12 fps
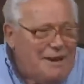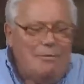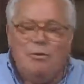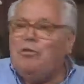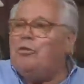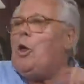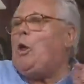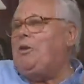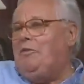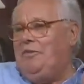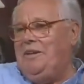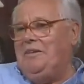even thought
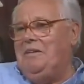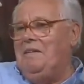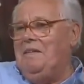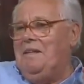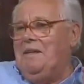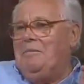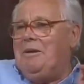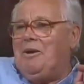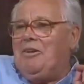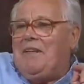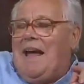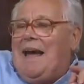of it. Because